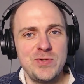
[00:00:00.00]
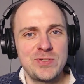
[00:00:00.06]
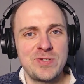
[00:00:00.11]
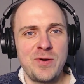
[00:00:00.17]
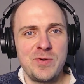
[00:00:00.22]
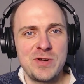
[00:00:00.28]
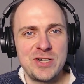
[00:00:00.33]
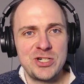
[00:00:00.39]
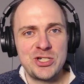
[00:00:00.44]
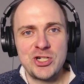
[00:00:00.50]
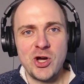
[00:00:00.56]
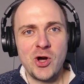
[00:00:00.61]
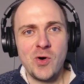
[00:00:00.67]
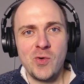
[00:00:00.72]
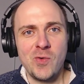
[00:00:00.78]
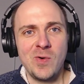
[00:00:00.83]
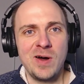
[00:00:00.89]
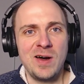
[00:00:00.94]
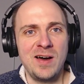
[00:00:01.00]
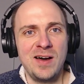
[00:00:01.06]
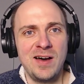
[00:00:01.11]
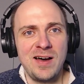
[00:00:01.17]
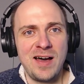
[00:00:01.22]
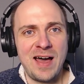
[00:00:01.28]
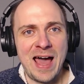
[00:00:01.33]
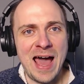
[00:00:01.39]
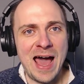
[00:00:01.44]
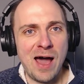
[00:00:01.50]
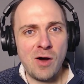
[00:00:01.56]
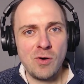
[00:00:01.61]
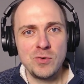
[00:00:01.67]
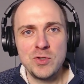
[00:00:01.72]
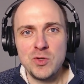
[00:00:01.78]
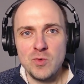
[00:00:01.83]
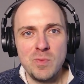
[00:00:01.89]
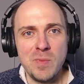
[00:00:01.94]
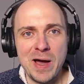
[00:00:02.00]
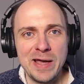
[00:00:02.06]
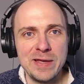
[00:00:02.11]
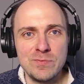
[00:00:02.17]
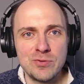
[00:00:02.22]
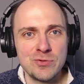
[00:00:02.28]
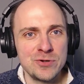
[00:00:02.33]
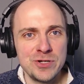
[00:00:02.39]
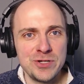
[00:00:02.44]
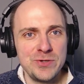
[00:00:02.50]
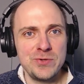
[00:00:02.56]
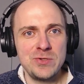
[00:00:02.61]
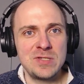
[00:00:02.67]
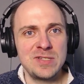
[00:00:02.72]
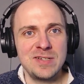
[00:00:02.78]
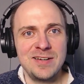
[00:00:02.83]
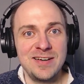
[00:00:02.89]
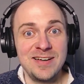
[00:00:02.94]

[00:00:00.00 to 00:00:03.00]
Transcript: So I want to show uh, how you might produce a,